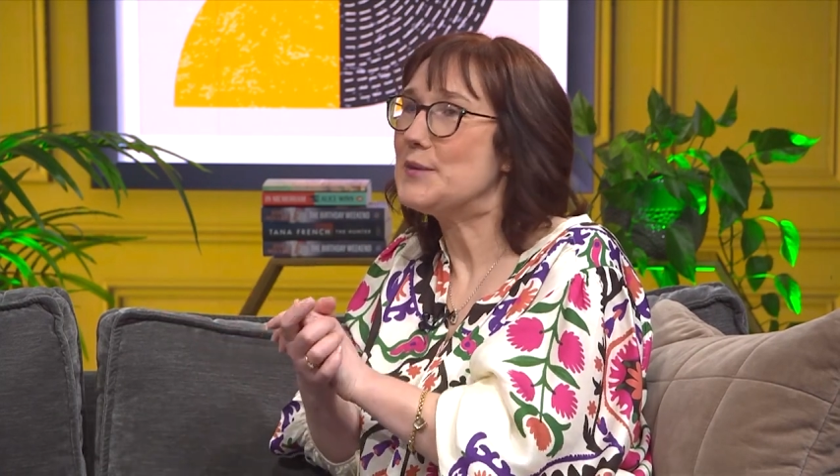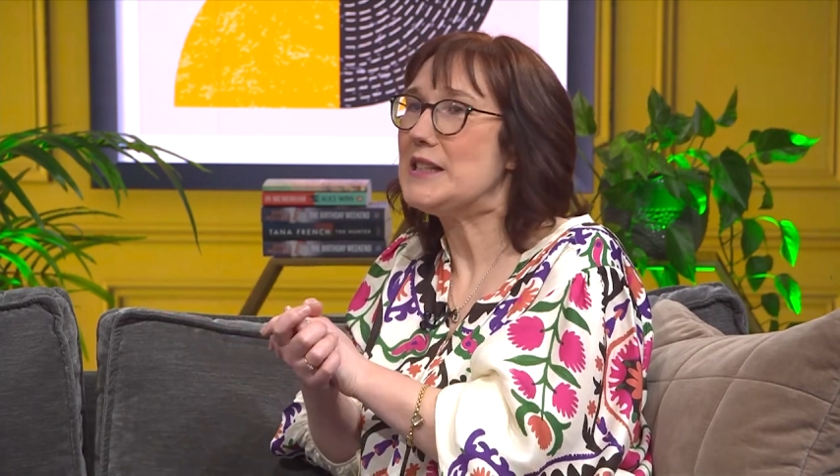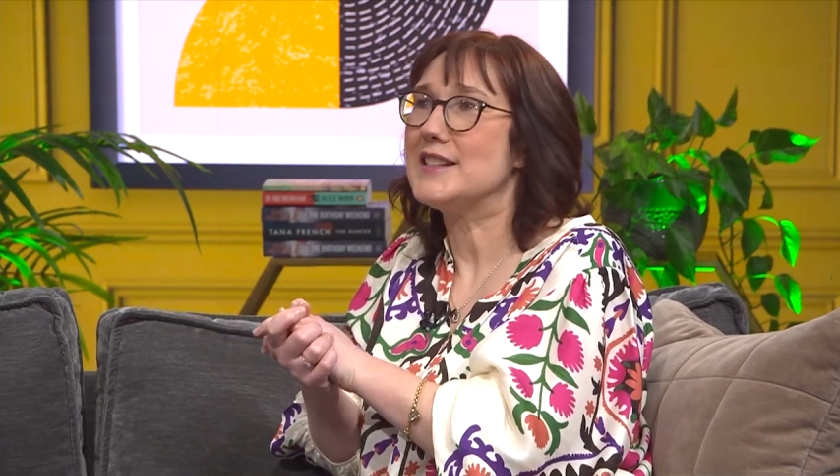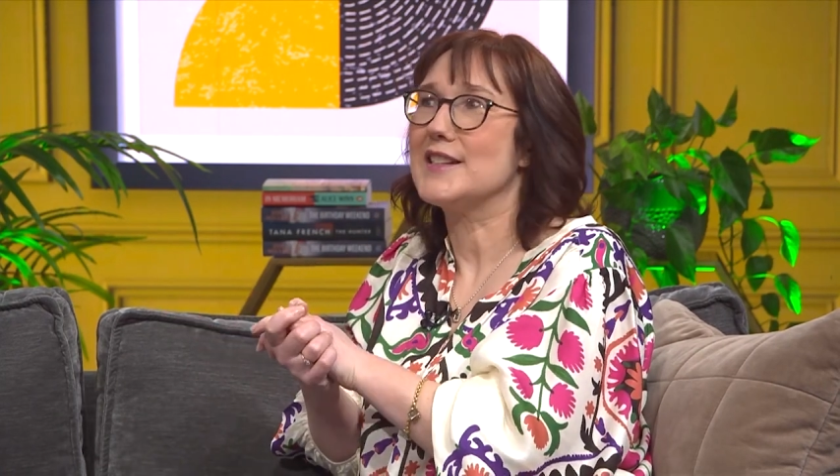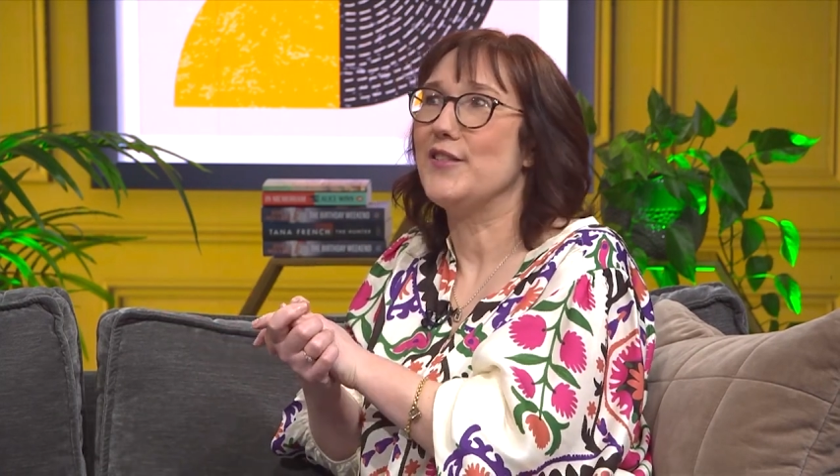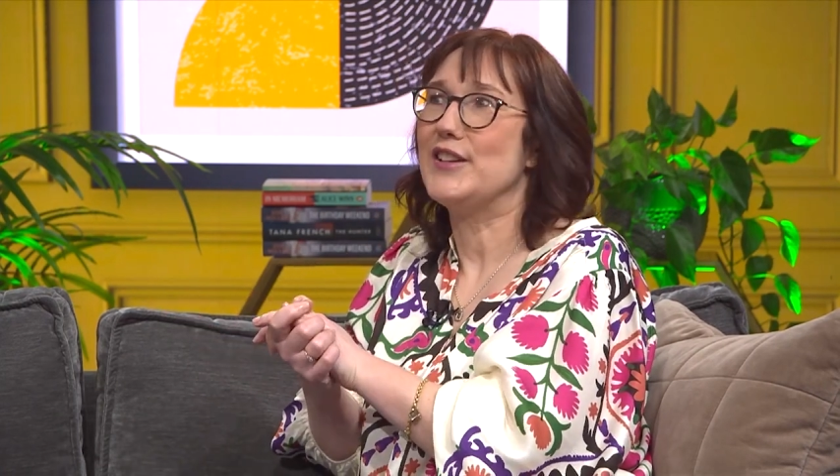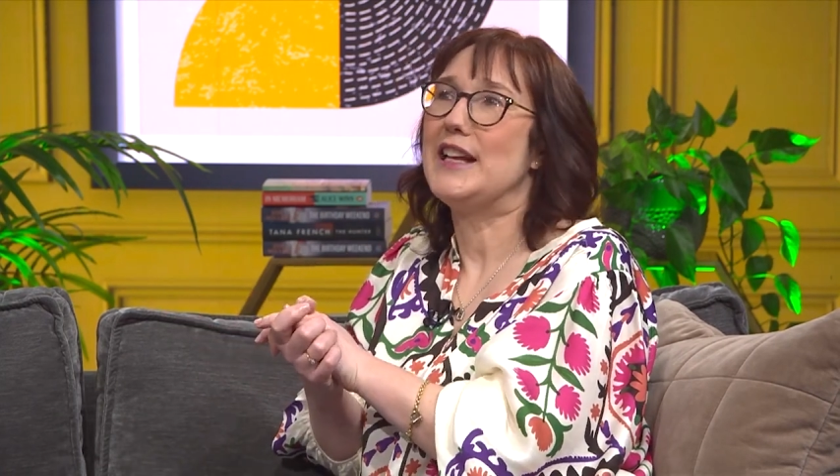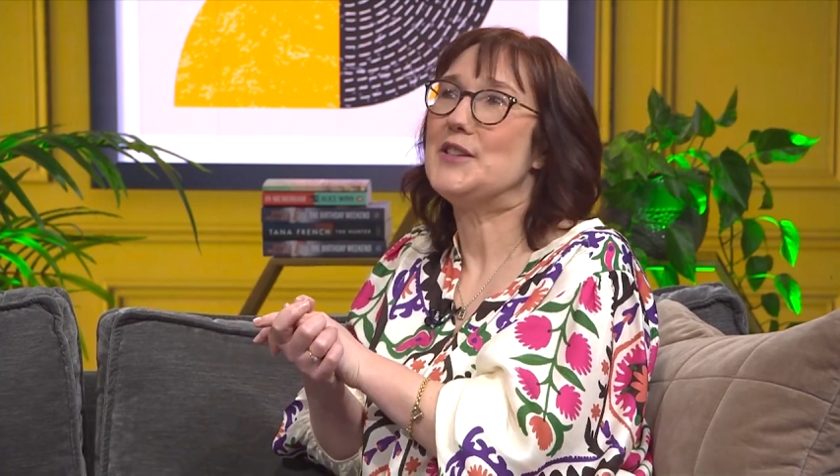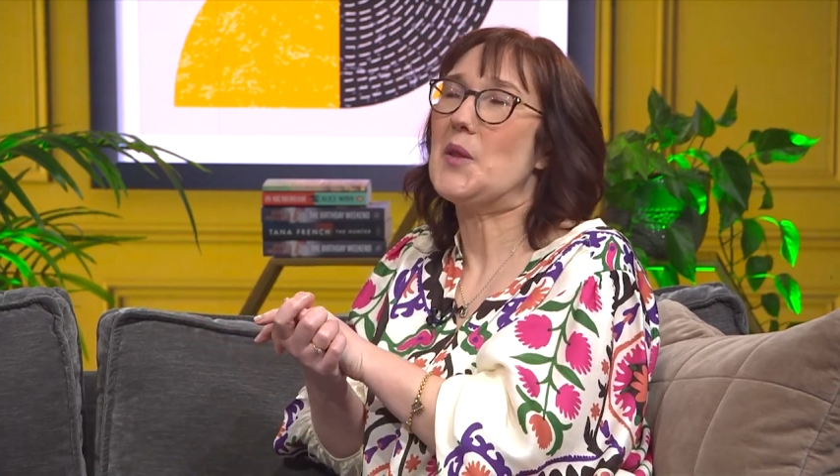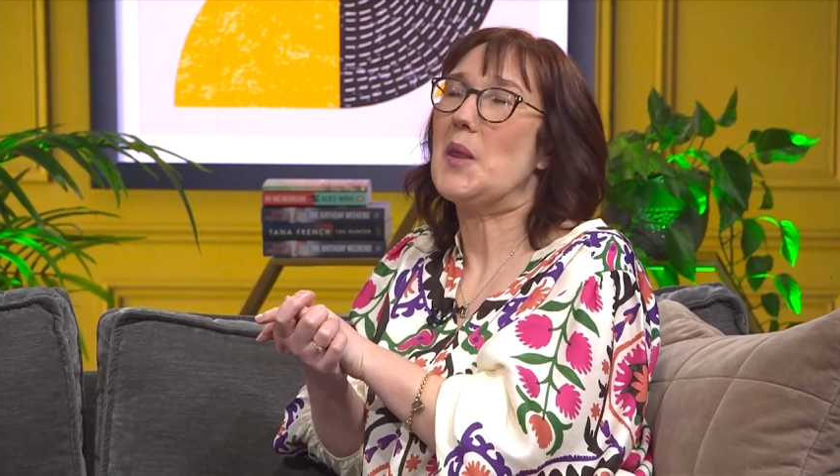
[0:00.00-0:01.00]
we discover
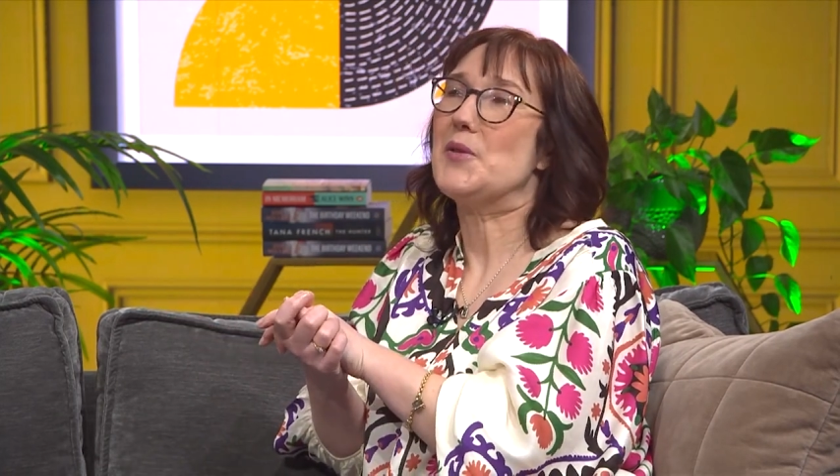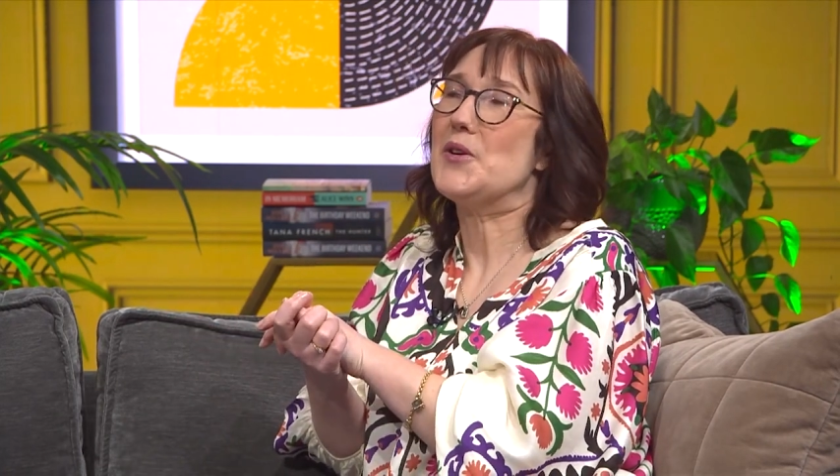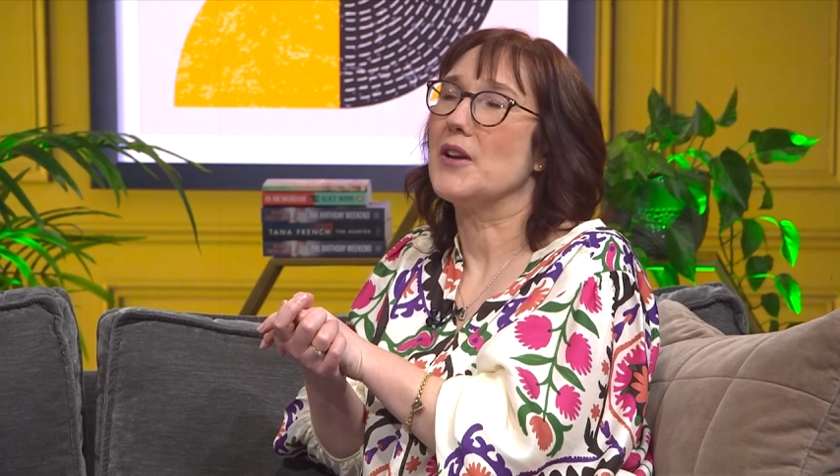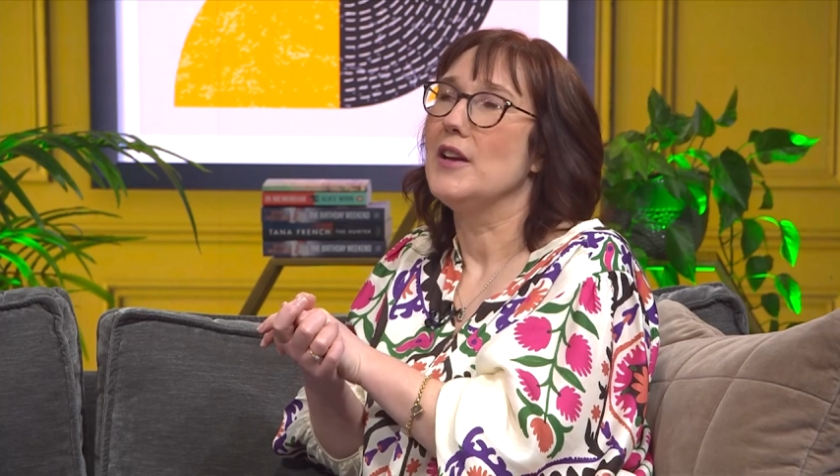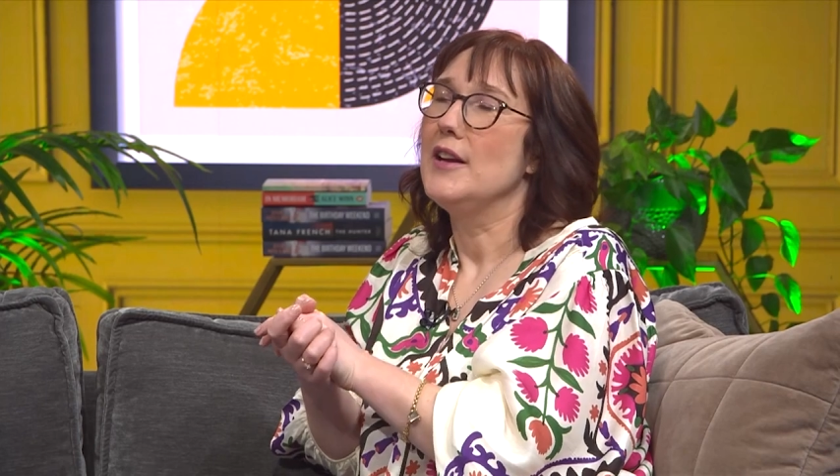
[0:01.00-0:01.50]
later on the book.